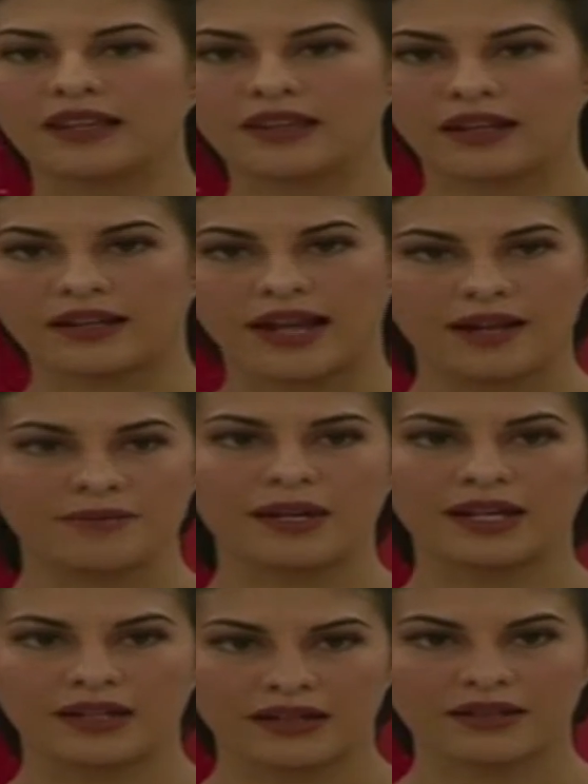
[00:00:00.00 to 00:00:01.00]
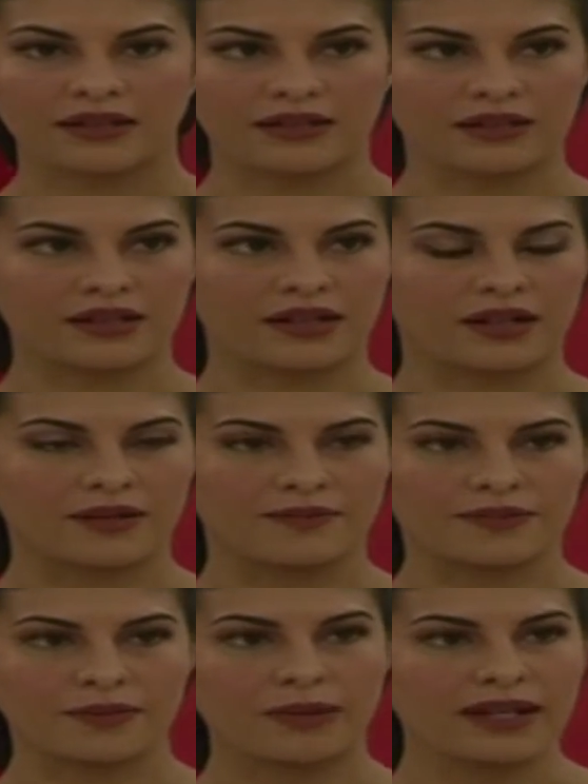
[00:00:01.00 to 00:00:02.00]
anything and make
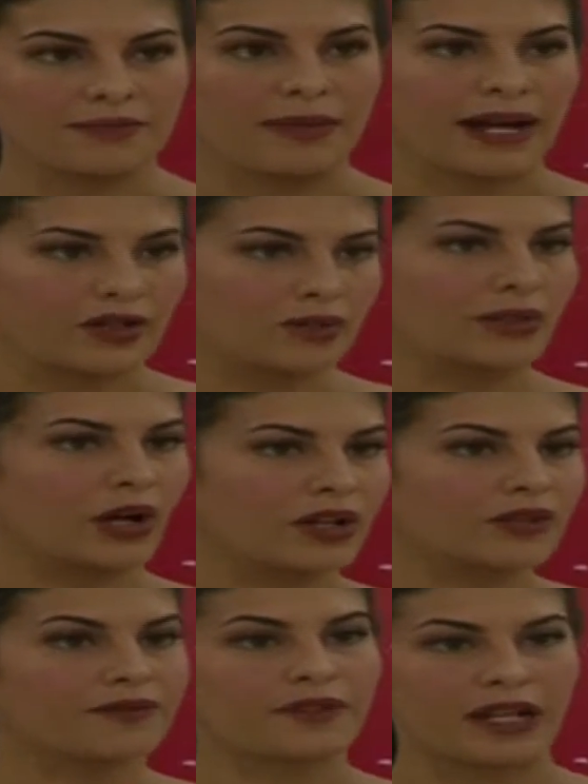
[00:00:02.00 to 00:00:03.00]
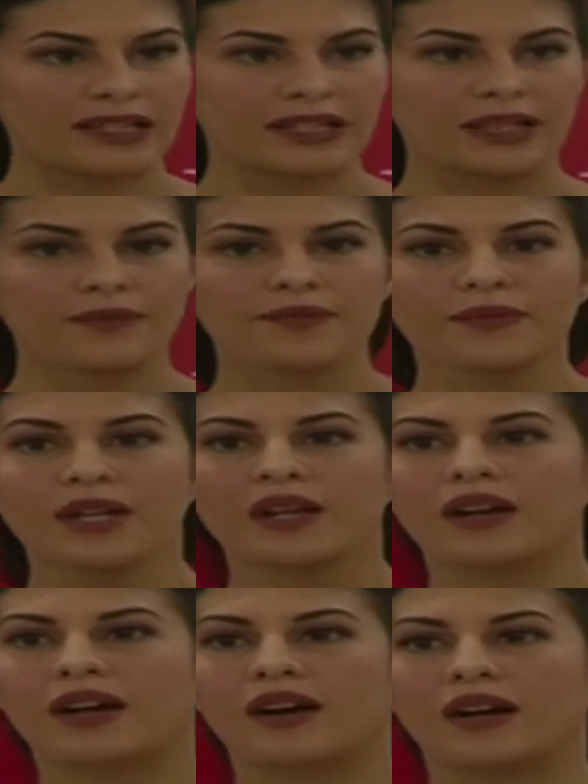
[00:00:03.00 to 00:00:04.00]
make it macrobiotic friendly.
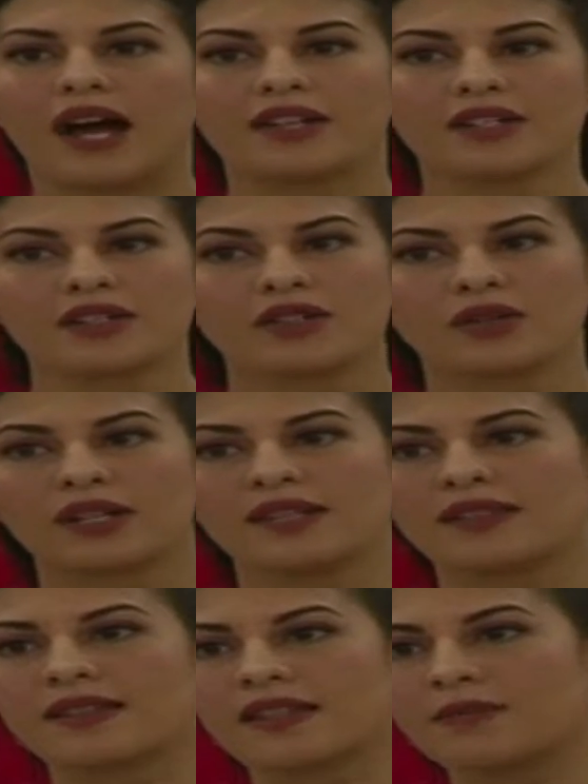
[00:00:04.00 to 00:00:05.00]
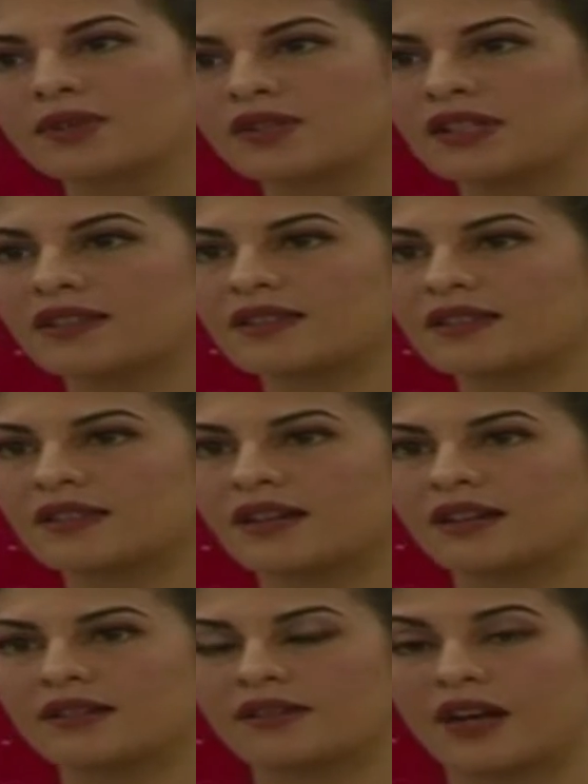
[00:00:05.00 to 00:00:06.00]
I just know that since I've been using this,
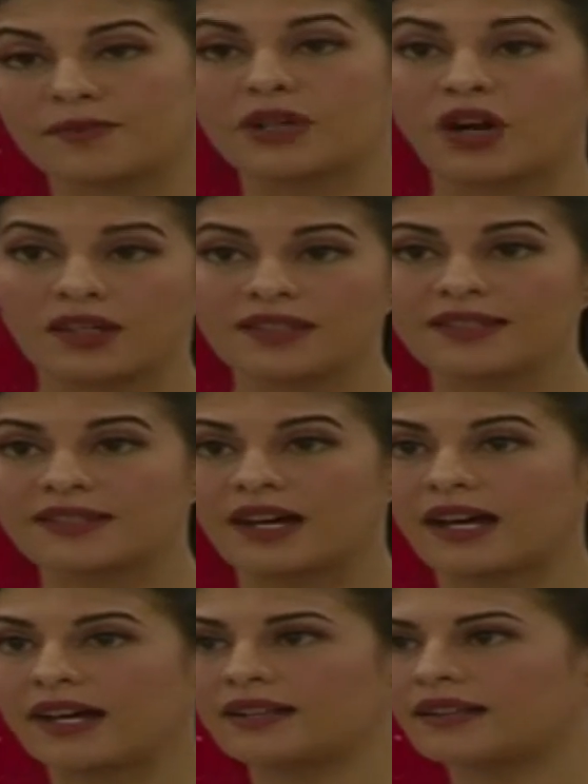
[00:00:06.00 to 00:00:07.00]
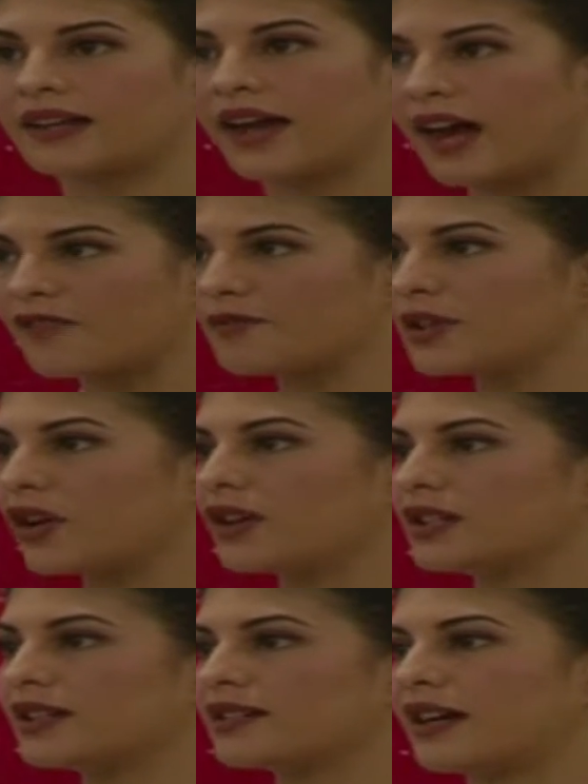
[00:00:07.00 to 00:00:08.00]
I've been on this diet, and I have been
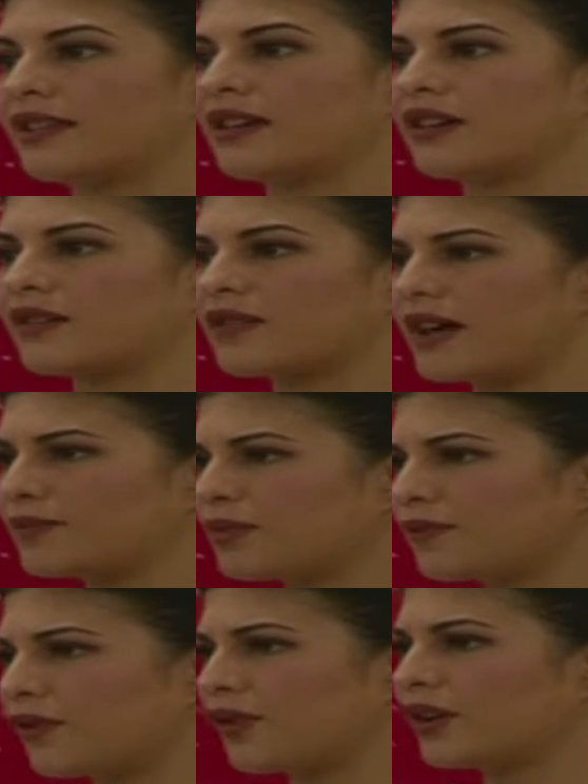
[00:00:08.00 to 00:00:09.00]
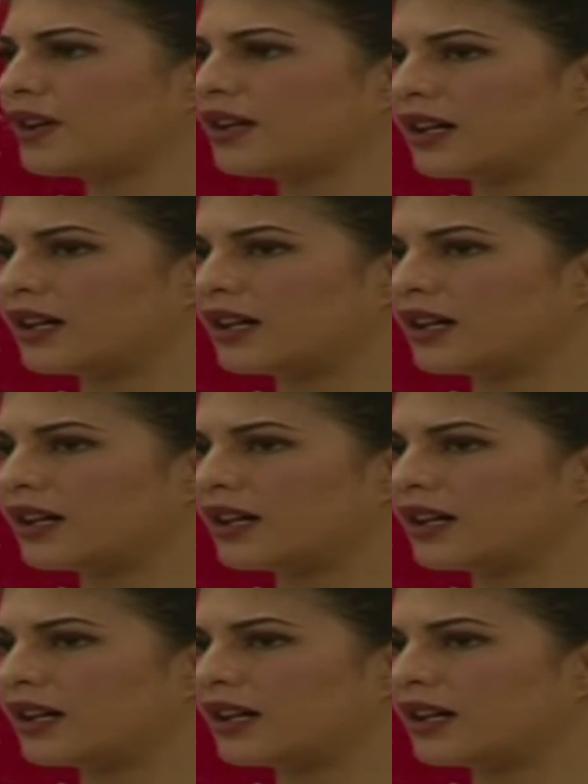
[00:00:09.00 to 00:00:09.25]
on it, I think, right before,